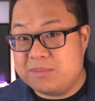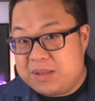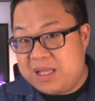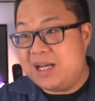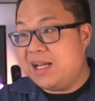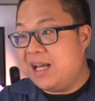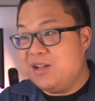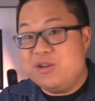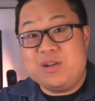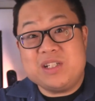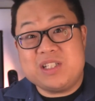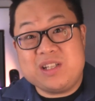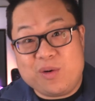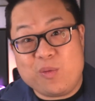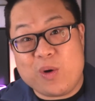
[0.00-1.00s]
then again, you can
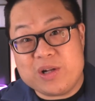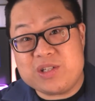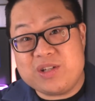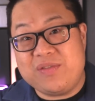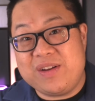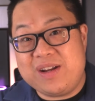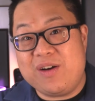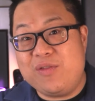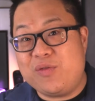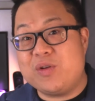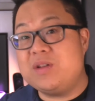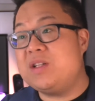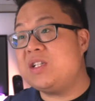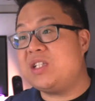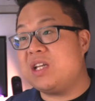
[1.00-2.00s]
still watch the video for
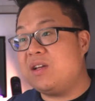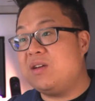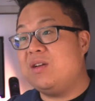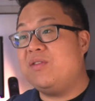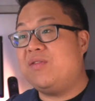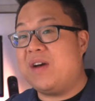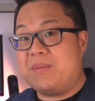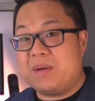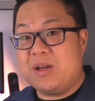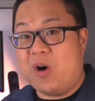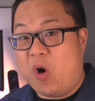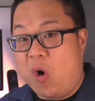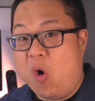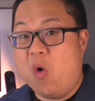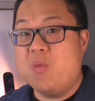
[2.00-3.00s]
the singular family
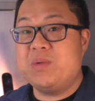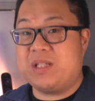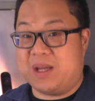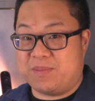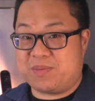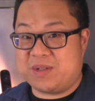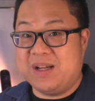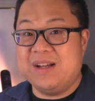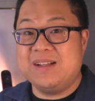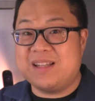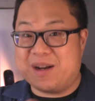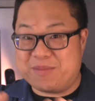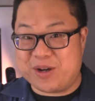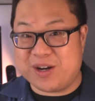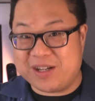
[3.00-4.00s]
home tips that
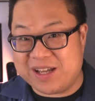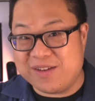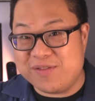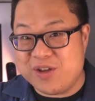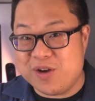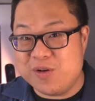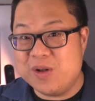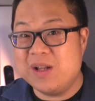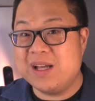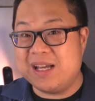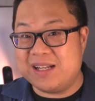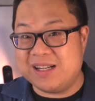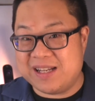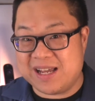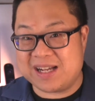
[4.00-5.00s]
I'm going to give you in
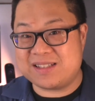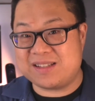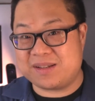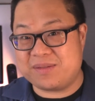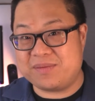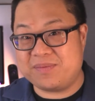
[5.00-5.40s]
the next step.